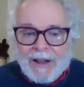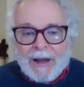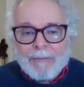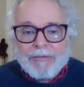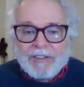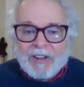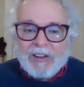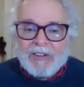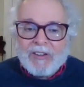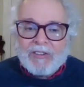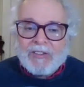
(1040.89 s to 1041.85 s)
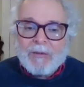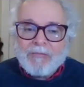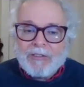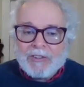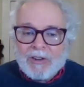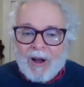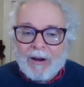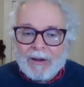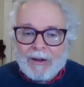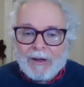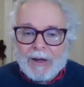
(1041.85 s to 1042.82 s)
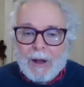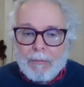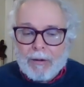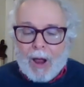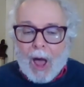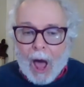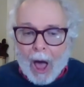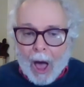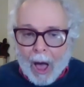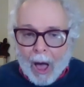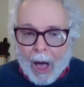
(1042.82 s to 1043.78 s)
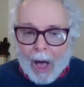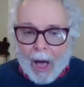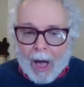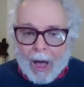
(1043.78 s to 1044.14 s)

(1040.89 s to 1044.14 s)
and pretended Jim was talking. Bra-ha-ha.